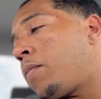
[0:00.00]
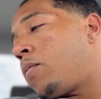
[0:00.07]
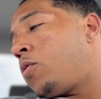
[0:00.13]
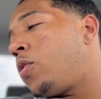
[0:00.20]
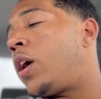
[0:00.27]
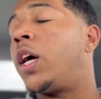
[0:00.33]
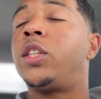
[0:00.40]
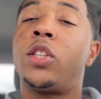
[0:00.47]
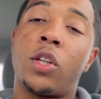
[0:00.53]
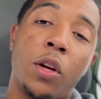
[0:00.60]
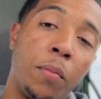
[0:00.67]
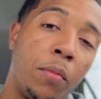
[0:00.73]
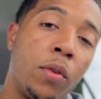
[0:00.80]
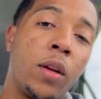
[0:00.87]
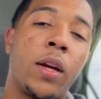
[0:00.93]
You got your
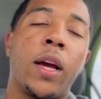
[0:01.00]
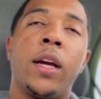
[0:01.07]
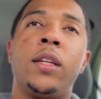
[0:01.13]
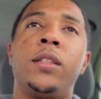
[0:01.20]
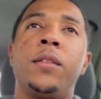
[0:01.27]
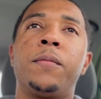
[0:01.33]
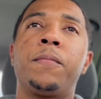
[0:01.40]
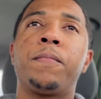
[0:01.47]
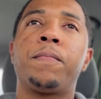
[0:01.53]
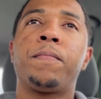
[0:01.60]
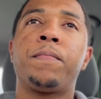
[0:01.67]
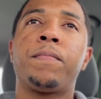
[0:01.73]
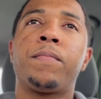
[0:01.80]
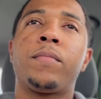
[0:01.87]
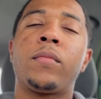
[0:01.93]
communication,
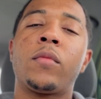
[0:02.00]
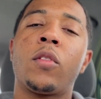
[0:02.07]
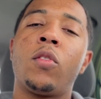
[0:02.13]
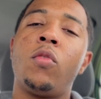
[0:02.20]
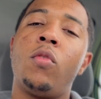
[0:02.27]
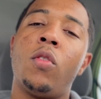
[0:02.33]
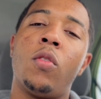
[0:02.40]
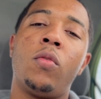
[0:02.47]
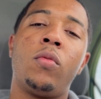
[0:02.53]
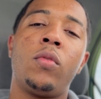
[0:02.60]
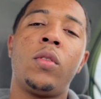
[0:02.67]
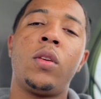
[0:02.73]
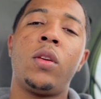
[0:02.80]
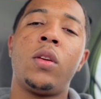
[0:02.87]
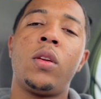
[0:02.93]
you know.
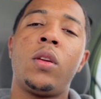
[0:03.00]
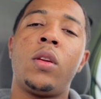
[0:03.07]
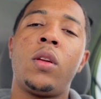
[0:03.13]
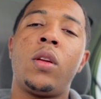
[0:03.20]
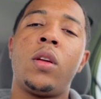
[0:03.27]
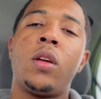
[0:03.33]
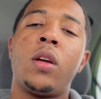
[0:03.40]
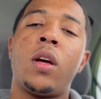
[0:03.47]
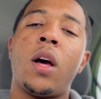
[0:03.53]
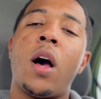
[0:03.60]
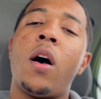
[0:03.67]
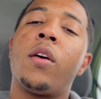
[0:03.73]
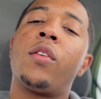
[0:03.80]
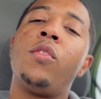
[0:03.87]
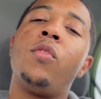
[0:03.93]

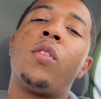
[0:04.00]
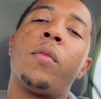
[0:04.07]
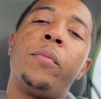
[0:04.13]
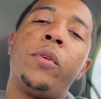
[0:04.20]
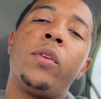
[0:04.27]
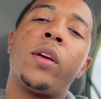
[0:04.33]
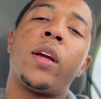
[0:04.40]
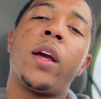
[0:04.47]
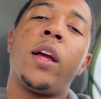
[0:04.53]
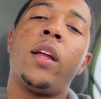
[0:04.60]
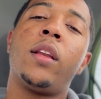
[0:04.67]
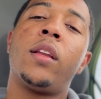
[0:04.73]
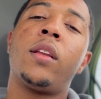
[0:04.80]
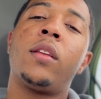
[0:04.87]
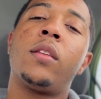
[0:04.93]
How can you communicate
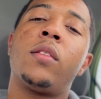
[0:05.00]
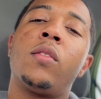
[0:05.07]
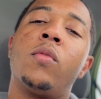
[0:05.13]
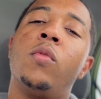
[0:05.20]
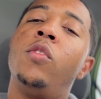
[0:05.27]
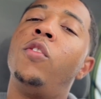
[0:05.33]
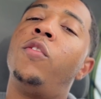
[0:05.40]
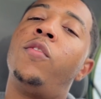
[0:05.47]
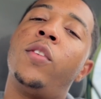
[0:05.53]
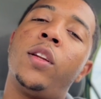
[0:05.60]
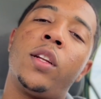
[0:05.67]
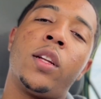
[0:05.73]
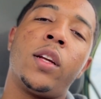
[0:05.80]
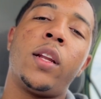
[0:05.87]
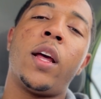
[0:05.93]
when you're
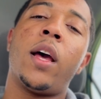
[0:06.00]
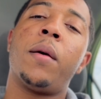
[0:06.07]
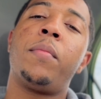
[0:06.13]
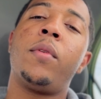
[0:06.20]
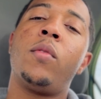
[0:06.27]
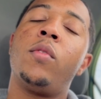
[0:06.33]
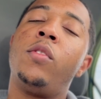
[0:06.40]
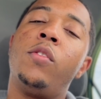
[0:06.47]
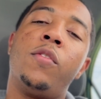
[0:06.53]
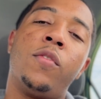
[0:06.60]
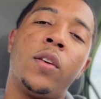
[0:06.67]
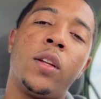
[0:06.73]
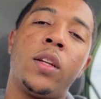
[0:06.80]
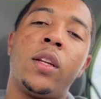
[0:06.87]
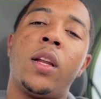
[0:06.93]
feeling unhappy, when you're
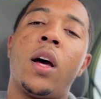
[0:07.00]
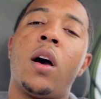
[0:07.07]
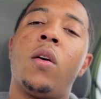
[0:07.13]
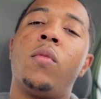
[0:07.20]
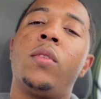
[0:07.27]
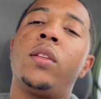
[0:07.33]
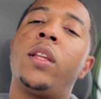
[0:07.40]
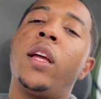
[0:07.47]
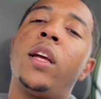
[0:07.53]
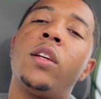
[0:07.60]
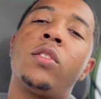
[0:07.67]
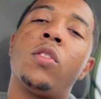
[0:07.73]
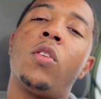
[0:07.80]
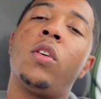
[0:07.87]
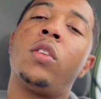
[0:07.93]
feeling down, when things
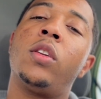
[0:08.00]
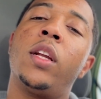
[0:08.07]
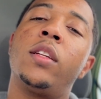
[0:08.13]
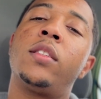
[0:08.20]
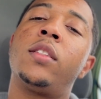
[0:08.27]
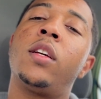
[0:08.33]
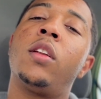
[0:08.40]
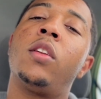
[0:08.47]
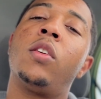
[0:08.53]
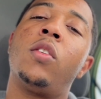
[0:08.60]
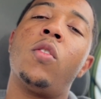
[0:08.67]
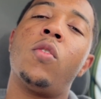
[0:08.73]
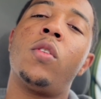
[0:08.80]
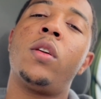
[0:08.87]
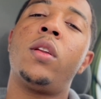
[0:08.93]
aren't necessarily
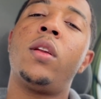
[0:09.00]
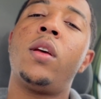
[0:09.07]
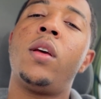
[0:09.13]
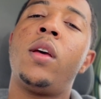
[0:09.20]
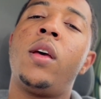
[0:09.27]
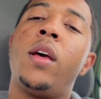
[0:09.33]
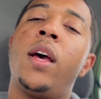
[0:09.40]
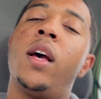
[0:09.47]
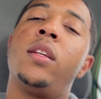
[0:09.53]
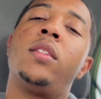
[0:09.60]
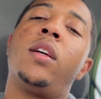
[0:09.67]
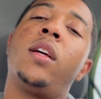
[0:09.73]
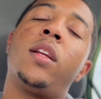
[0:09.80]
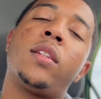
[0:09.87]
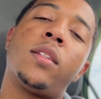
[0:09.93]
going as
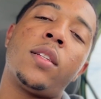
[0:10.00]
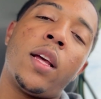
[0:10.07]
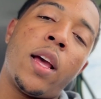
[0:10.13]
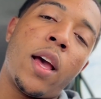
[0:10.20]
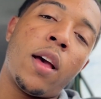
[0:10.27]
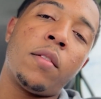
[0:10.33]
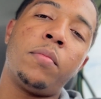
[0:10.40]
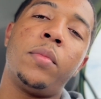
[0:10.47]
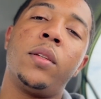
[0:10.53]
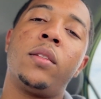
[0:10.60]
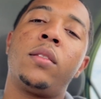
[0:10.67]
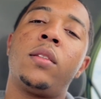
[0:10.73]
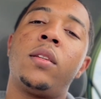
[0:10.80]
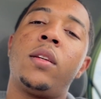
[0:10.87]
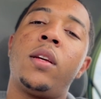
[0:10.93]
good as they have been?
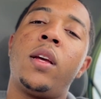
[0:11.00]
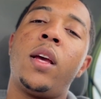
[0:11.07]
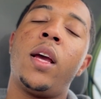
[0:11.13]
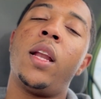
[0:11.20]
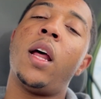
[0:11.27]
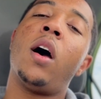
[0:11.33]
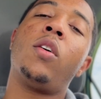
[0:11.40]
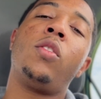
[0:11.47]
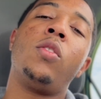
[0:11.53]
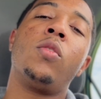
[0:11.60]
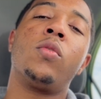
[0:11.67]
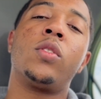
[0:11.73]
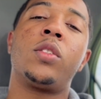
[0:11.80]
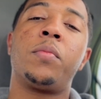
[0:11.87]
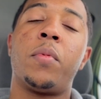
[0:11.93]
And how do you
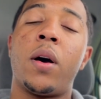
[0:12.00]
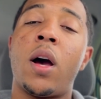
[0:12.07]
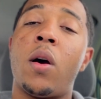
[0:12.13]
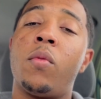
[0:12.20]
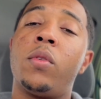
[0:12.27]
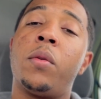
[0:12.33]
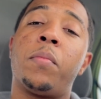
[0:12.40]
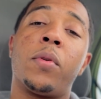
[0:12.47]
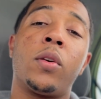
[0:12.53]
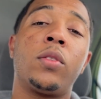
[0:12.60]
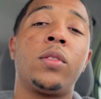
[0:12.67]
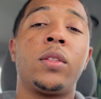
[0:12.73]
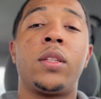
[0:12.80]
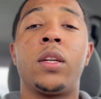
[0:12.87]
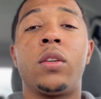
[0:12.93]
respond when a
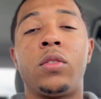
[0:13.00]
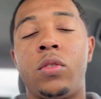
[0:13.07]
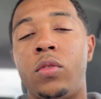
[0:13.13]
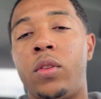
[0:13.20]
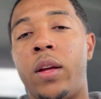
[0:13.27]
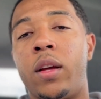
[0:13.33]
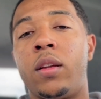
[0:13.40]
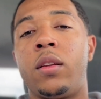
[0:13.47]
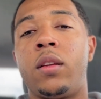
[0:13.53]
person tells you that?